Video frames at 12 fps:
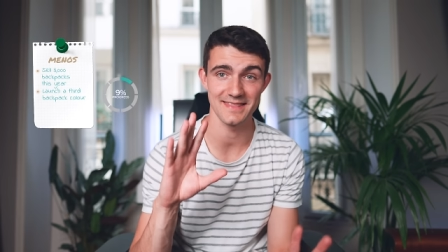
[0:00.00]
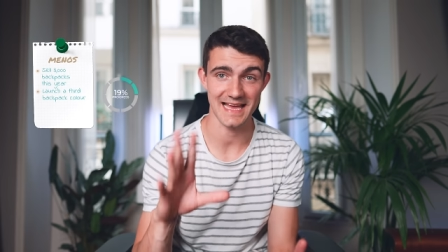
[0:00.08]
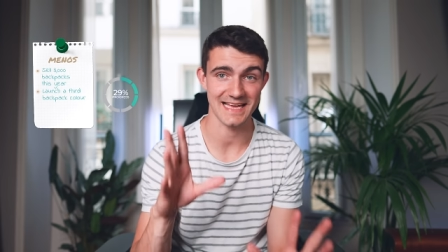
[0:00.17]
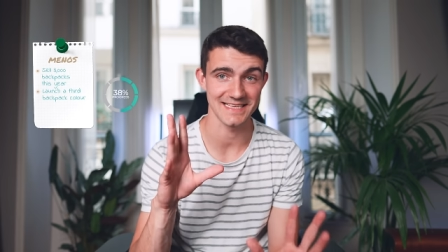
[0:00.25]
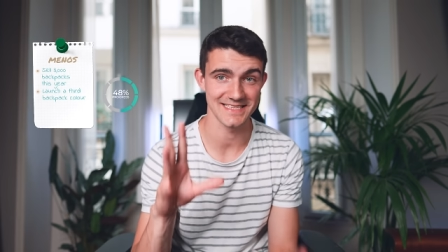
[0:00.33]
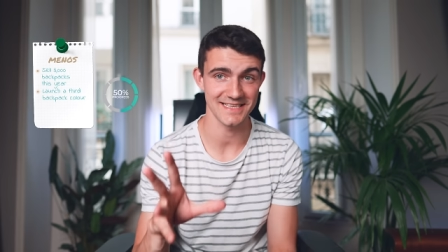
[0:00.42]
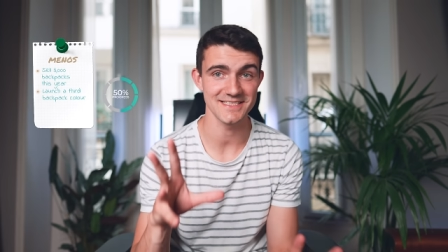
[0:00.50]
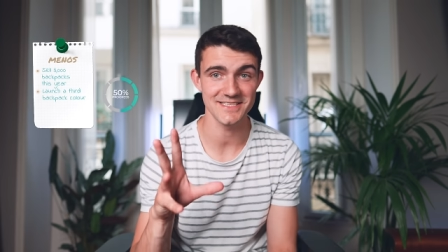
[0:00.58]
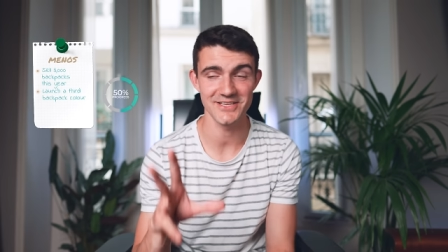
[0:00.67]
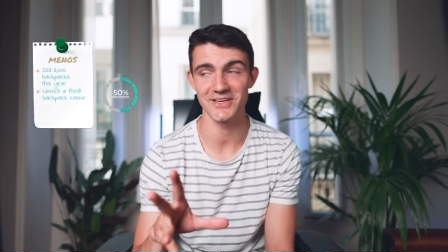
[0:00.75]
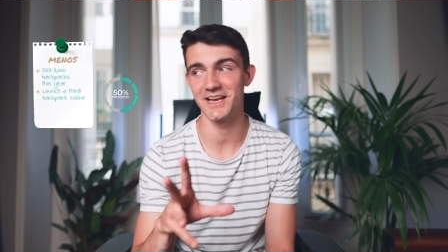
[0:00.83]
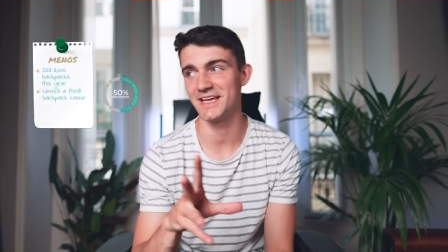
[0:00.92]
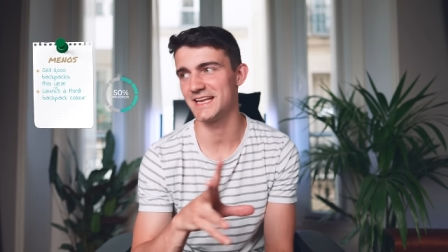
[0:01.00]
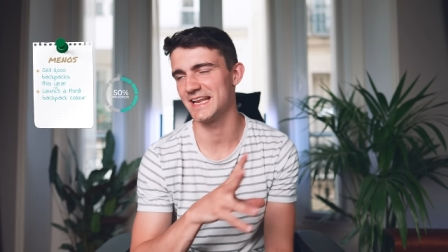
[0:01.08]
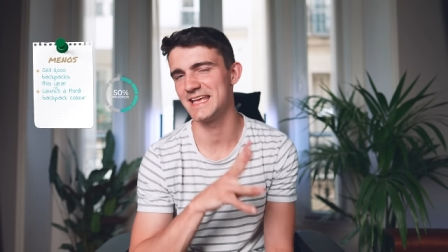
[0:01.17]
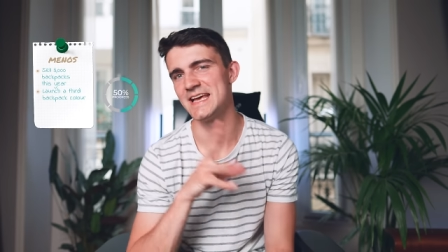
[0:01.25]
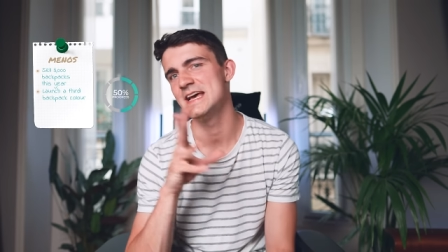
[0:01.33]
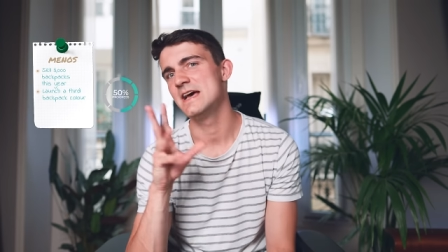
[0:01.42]
That does look
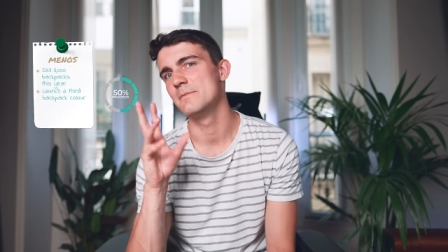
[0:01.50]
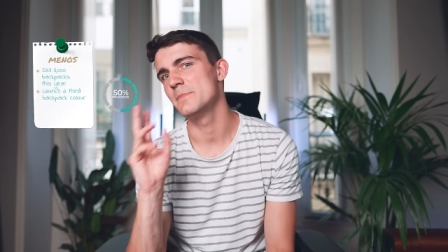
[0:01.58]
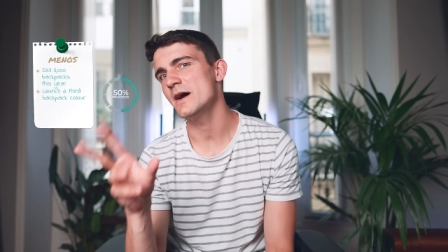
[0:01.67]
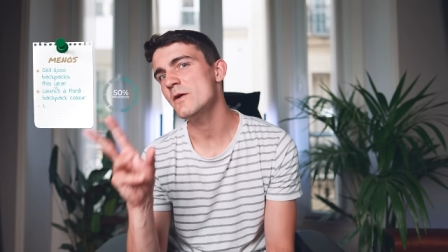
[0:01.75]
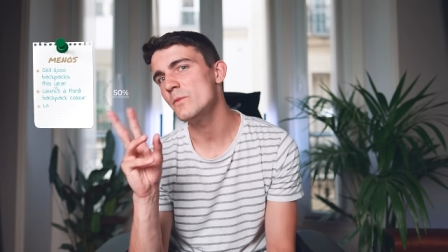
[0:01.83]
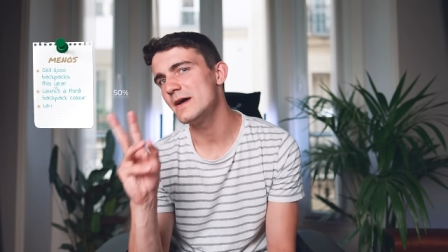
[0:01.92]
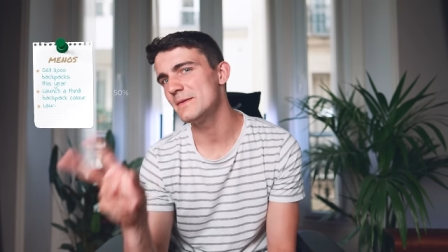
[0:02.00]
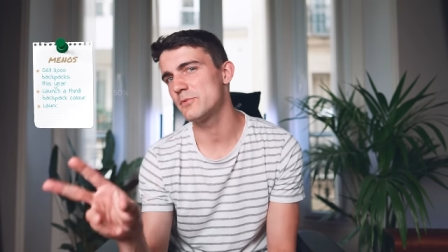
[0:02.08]
likely, but we're